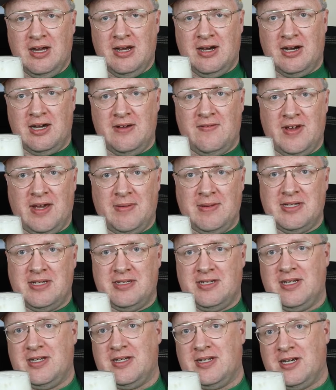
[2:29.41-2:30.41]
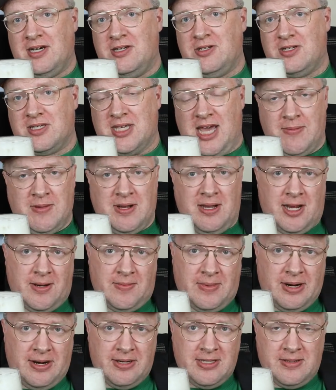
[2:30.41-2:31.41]
I famously didn't. I just kept a lot of
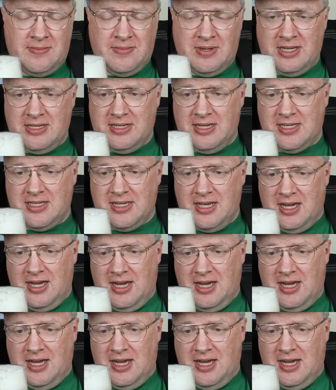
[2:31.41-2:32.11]
bars in business.